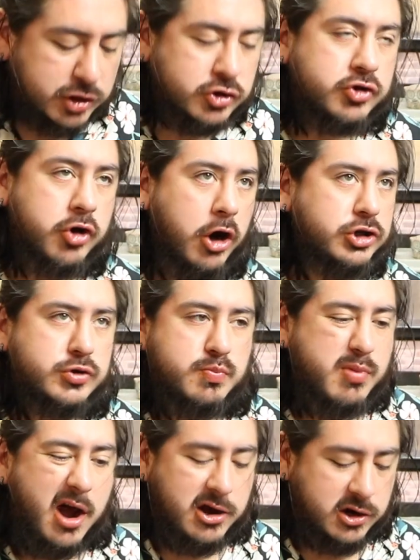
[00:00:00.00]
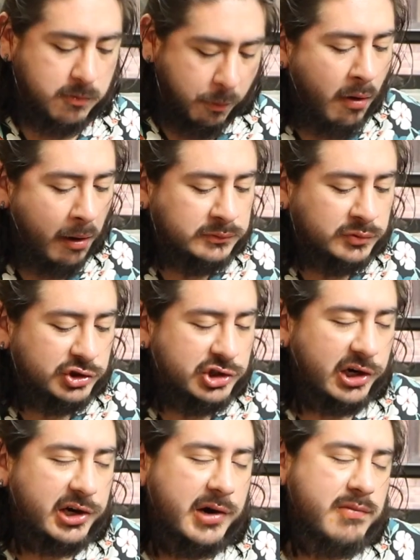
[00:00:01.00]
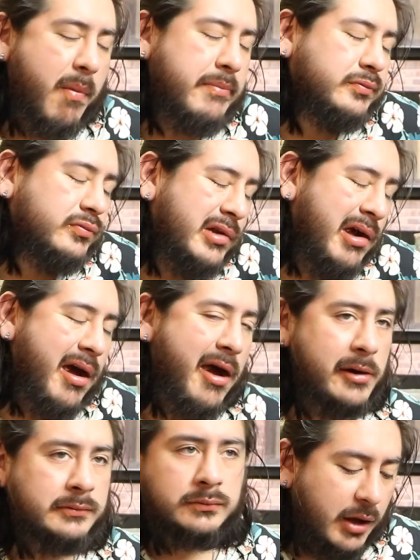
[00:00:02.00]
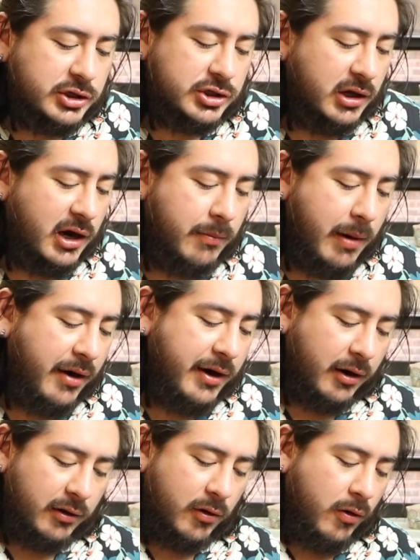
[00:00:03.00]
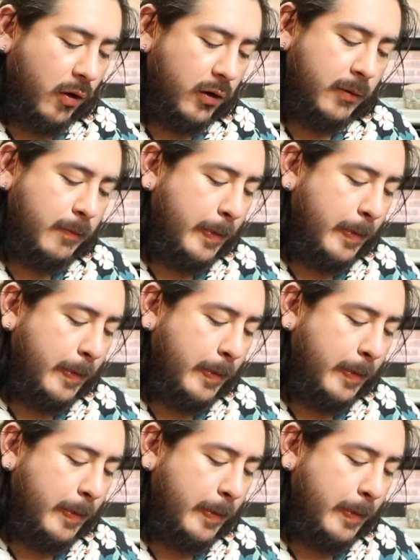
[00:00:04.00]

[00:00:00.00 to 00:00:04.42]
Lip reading: Sauce, banging. Chicken, I should let it marinate a little longer.